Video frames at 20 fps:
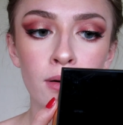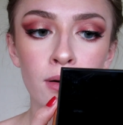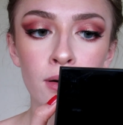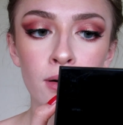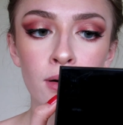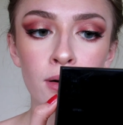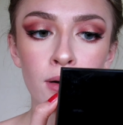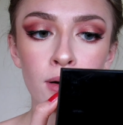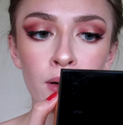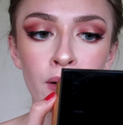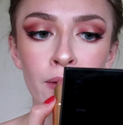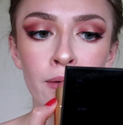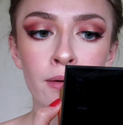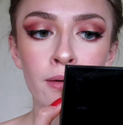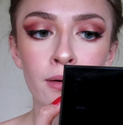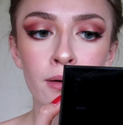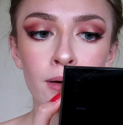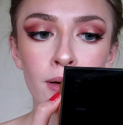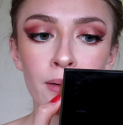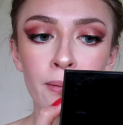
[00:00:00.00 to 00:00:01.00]
it
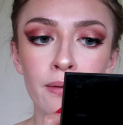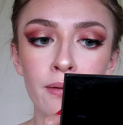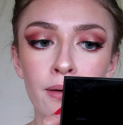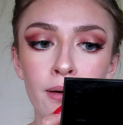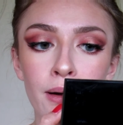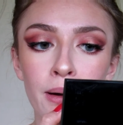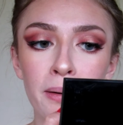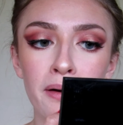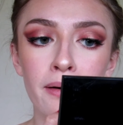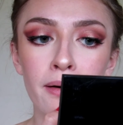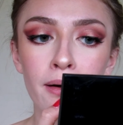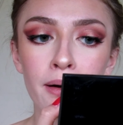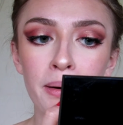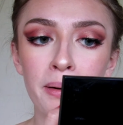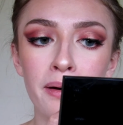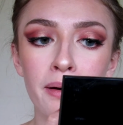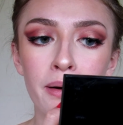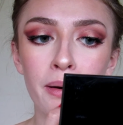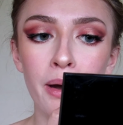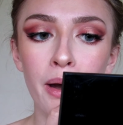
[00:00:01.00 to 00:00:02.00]
dabbed on and
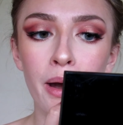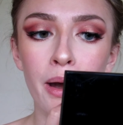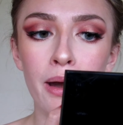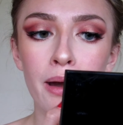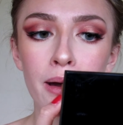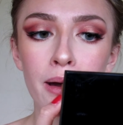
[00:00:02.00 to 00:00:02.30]
smudged out.